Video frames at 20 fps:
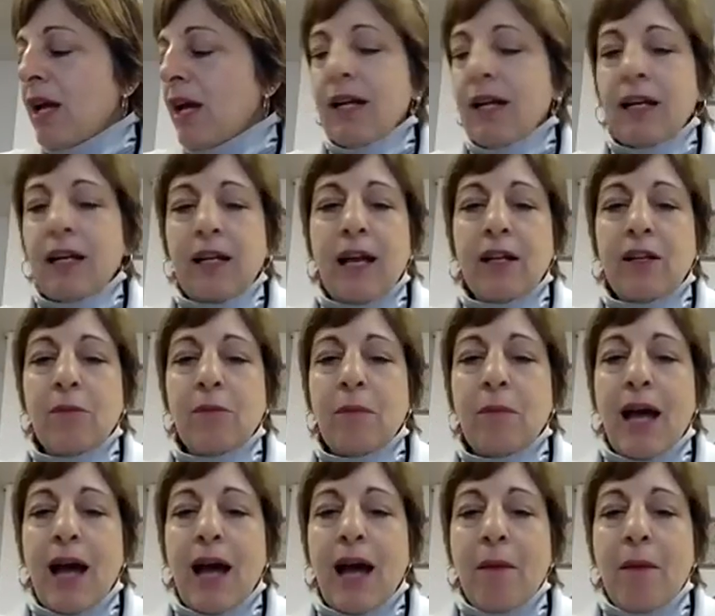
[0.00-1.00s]
connect
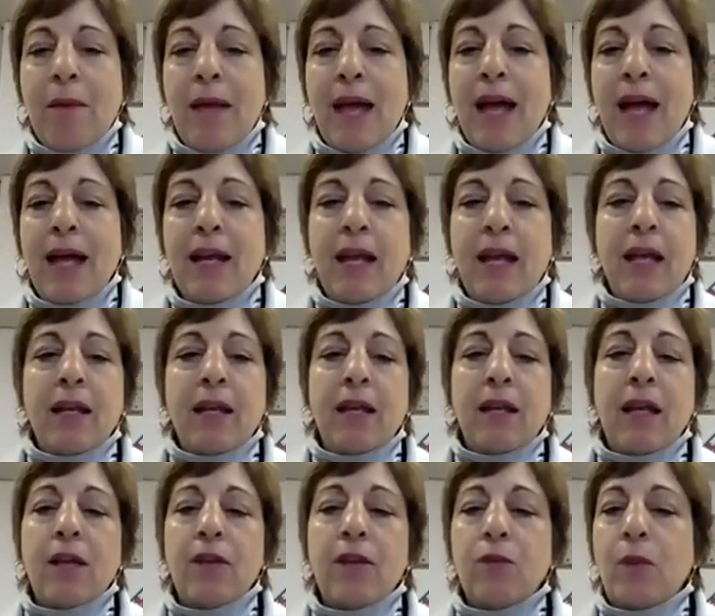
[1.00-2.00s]
my iPad and
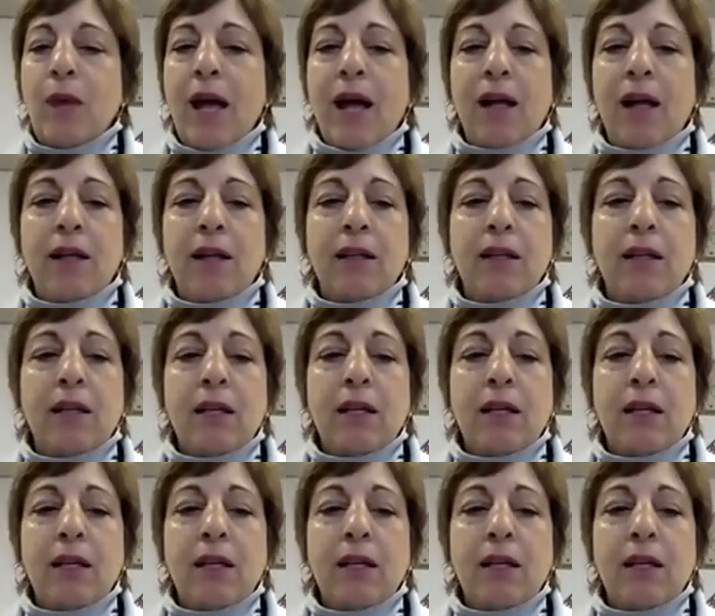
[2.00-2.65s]
as well.